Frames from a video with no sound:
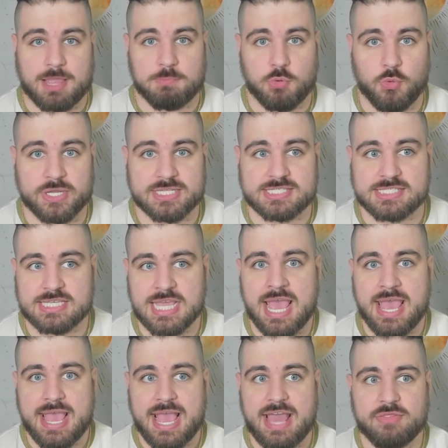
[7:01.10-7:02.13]
points.
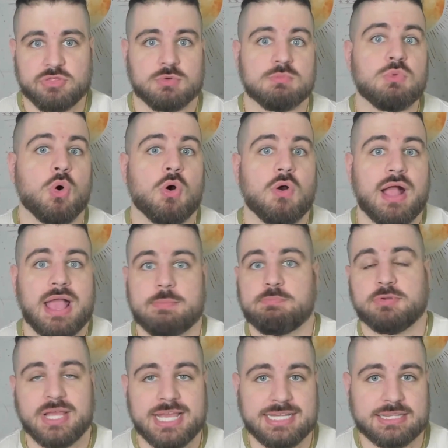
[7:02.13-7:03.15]
And the more I
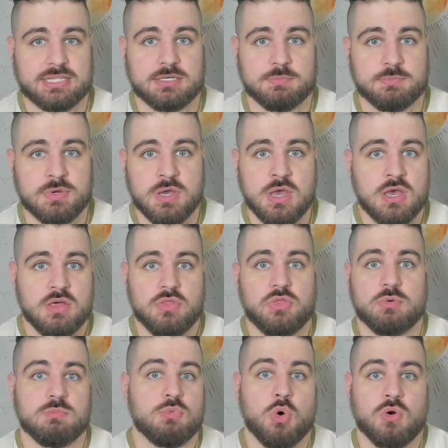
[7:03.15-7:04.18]
played them,
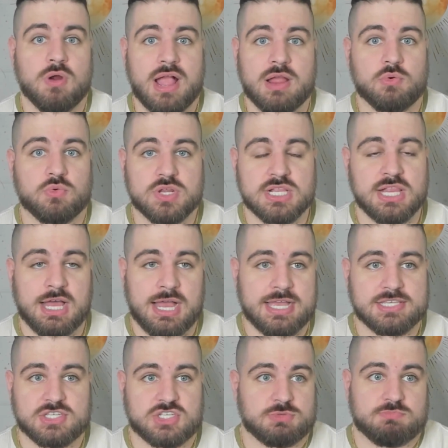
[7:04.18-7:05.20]
the more I
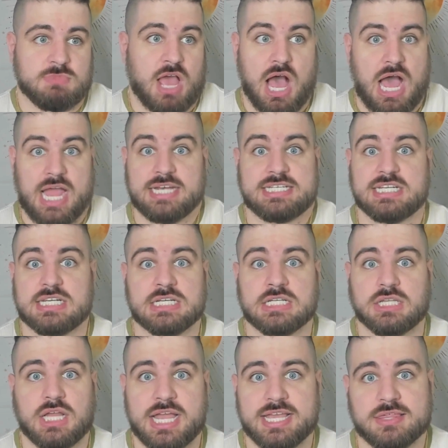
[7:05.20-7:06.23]
realized I
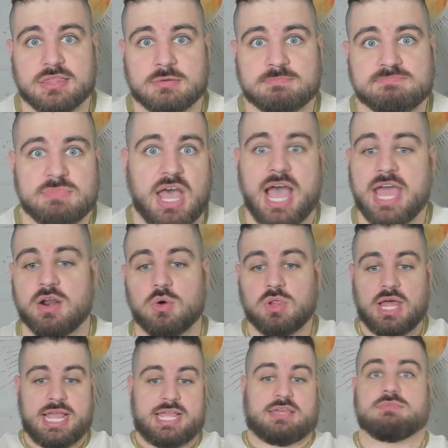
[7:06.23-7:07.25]
didn't like them. I don't
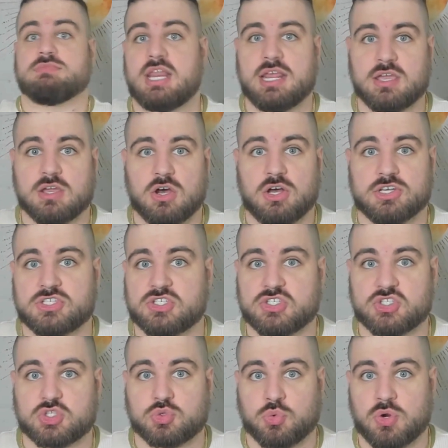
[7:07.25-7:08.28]
like that it
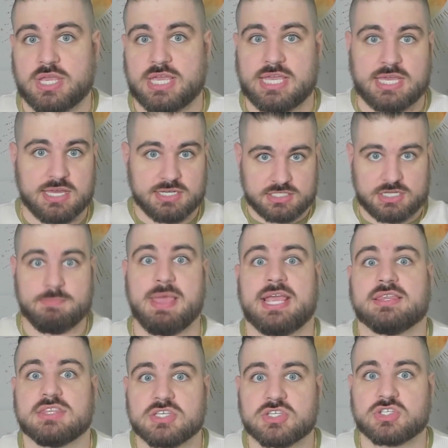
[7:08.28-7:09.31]
costs 3 to
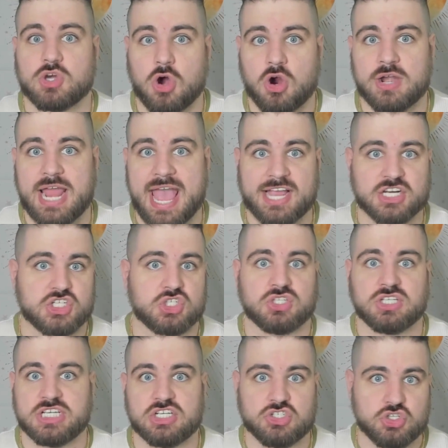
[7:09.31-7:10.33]
make this card
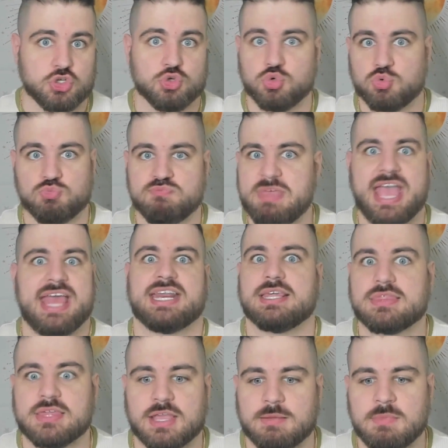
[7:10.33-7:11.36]
actually do
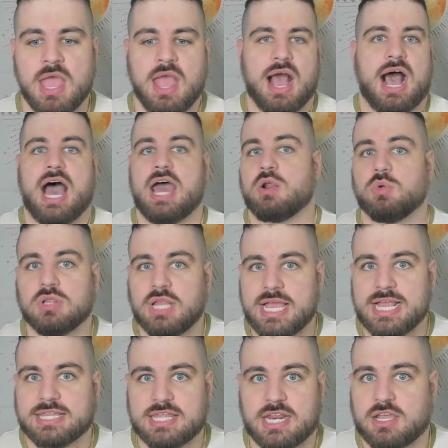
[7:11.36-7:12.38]
anything. I don't
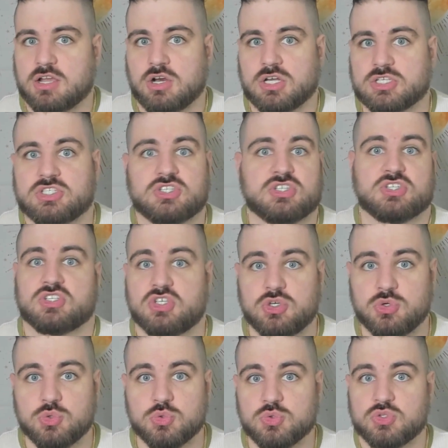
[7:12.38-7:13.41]
like that it costs
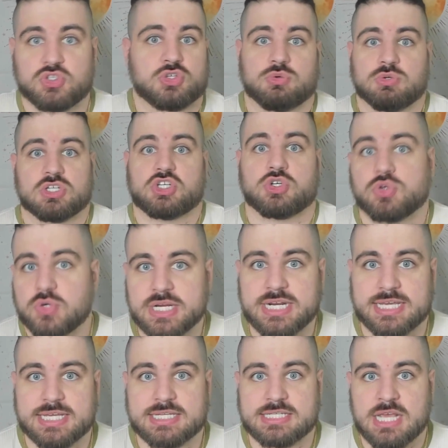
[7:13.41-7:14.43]
2 to retreat
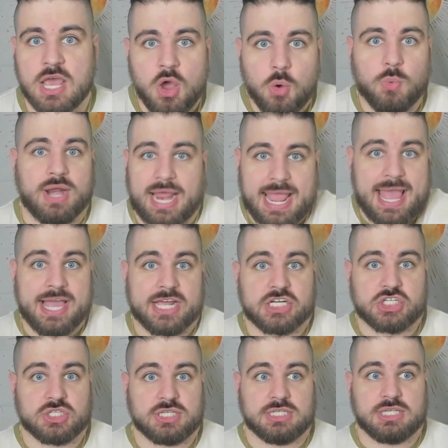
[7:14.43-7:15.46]
it. What I
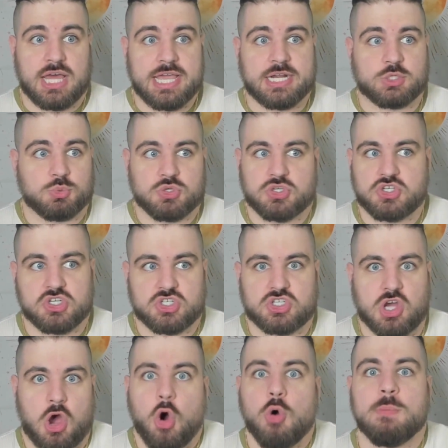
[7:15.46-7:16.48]
actually liked was
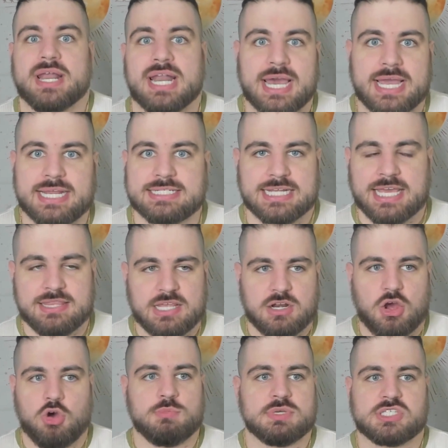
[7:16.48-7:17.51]
just Omanyte, and then
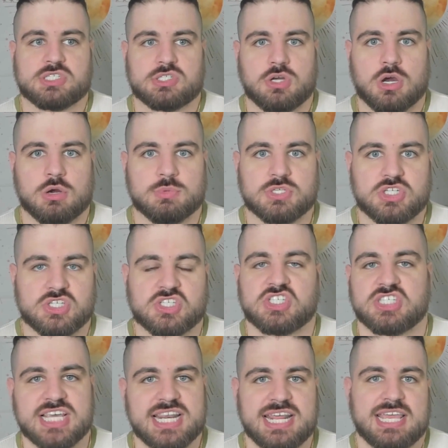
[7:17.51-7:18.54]
Omastar was just
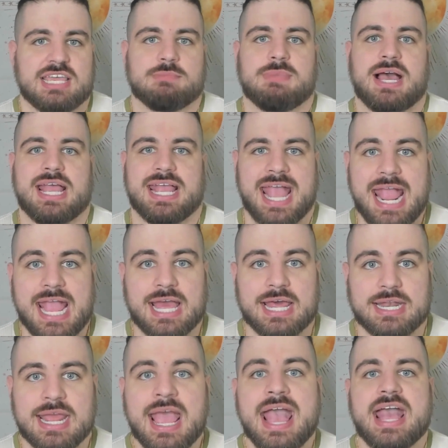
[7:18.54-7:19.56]
sitting in my
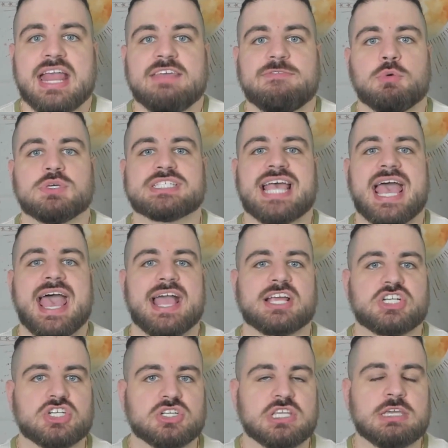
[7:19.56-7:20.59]
hand. And if it was
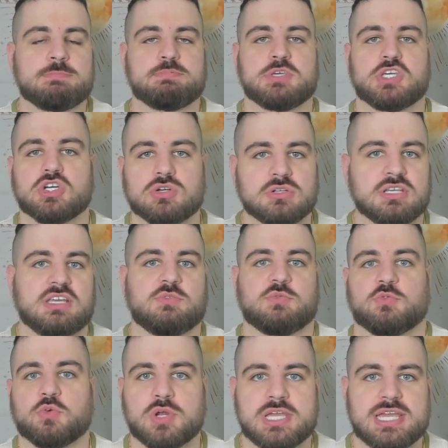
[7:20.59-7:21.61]
actually purely
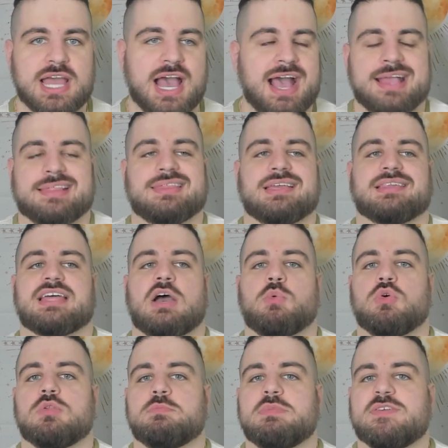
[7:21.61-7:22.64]
free, I think that
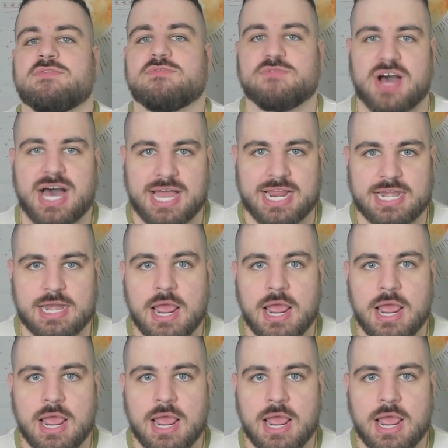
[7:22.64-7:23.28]
would be fine.